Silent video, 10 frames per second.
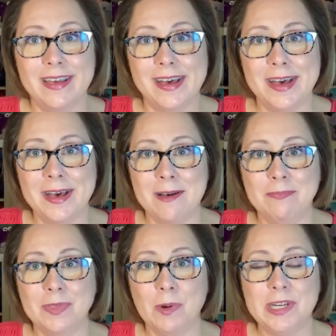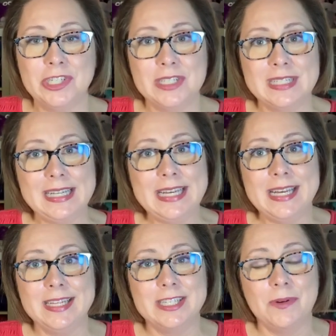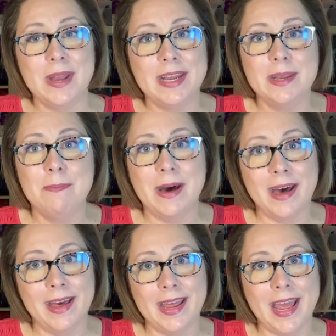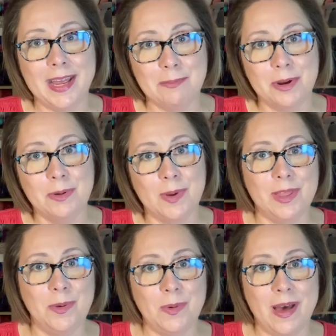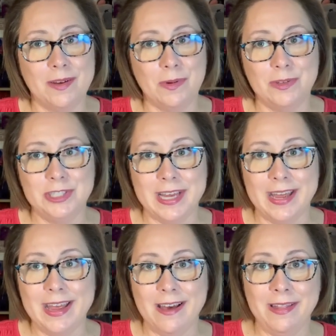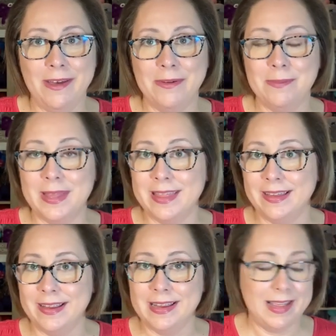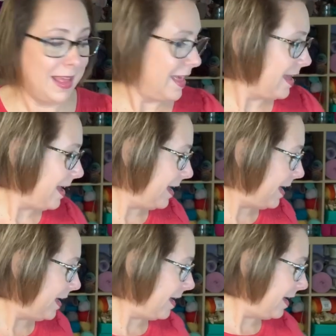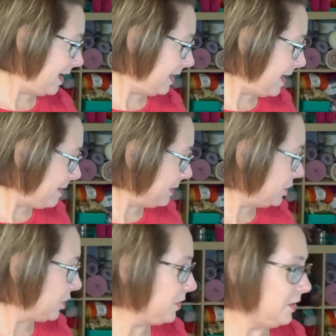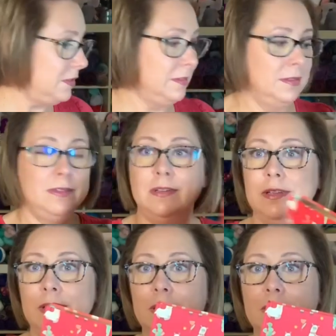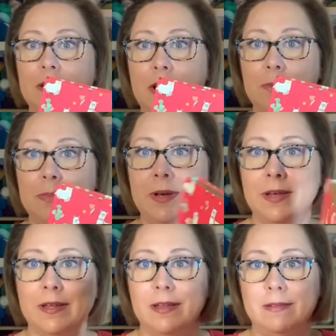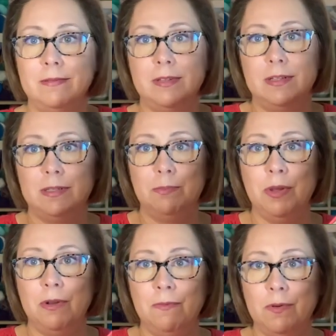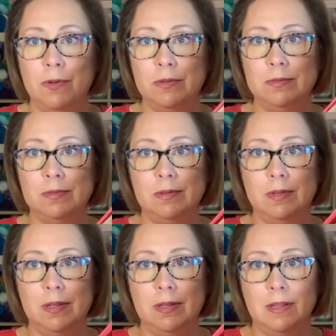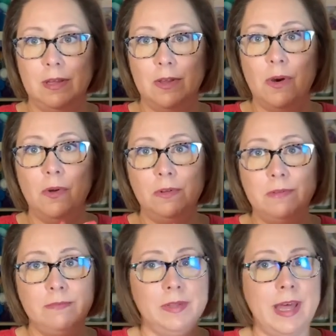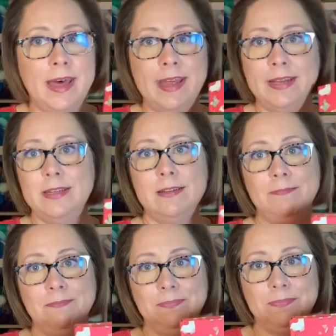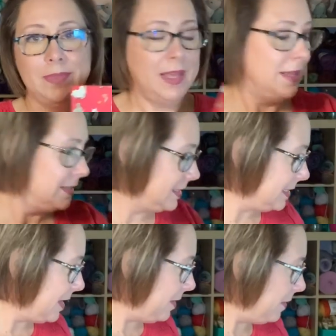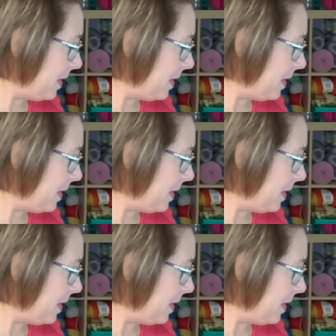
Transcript: um, graciously donated by Amber with ooh Crochet, along with a, a llama journal notebook. It's beautiful, gold lined. So,